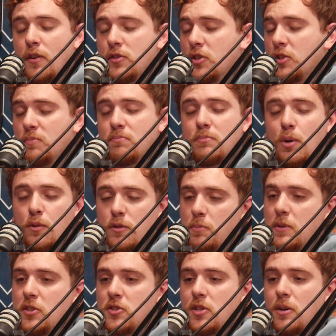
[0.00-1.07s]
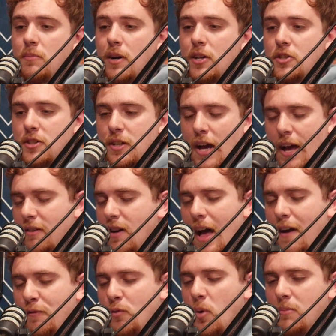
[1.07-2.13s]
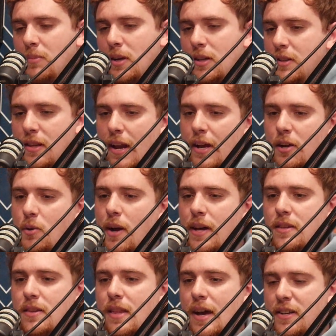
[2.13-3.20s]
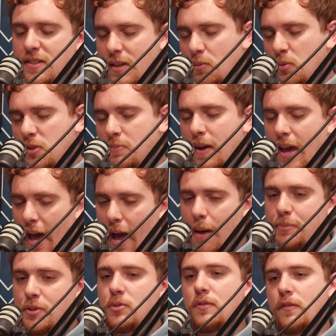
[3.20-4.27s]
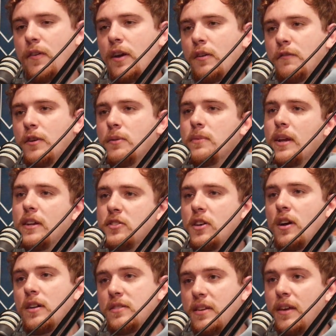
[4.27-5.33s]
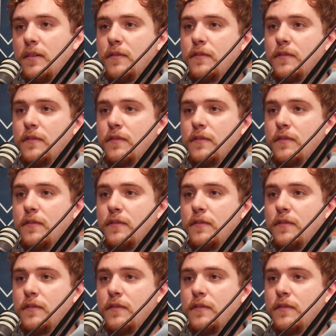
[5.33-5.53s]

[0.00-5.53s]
It just moved me so much. I laughed 1 minute, then I cried the next. It was my absolute favorite film that I saw at TIFF.